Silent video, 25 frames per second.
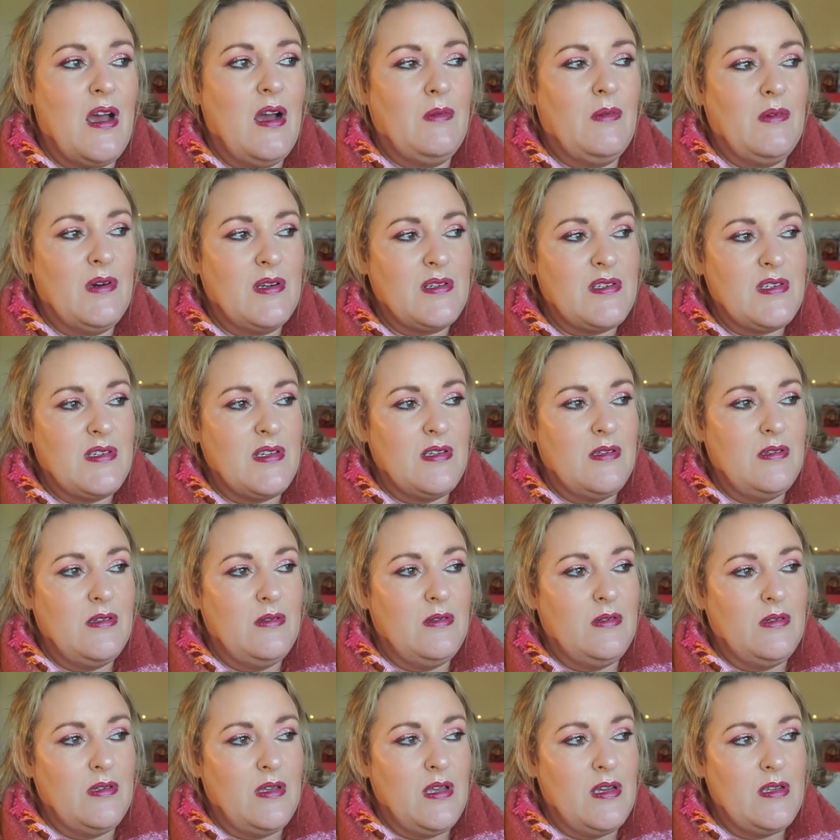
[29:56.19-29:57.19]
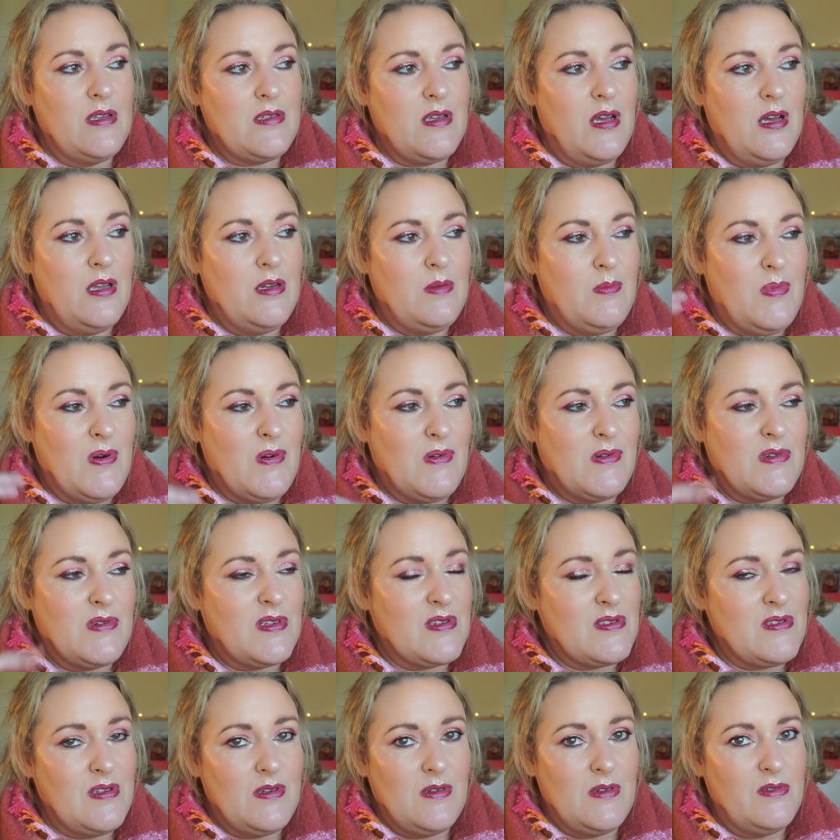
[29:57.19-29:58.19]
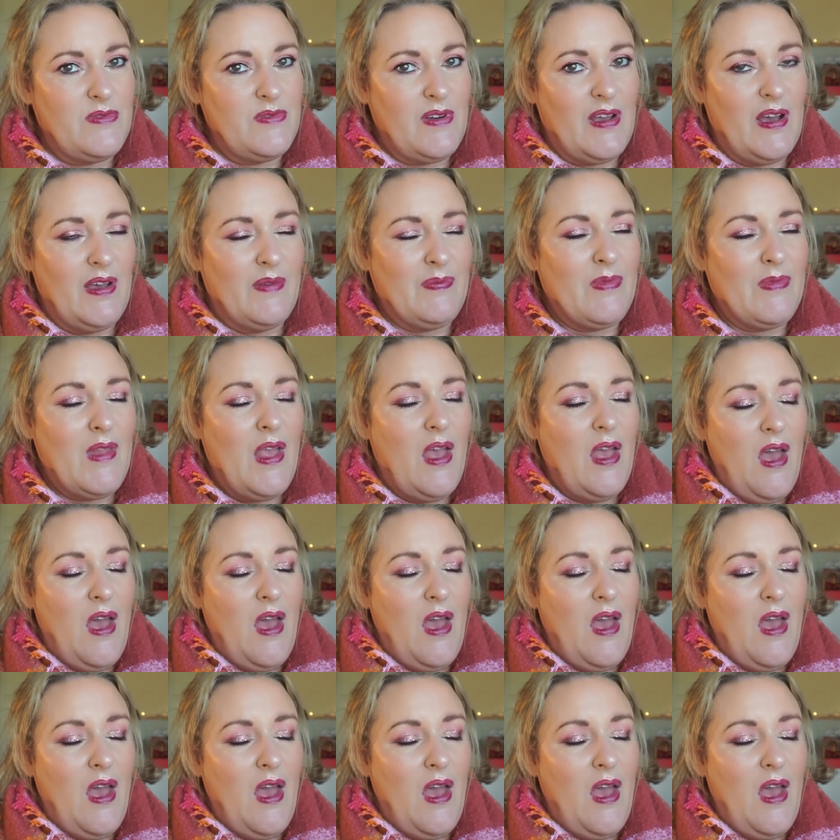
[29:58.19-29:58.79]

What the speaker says: I want to get on a boat, because I don't fly,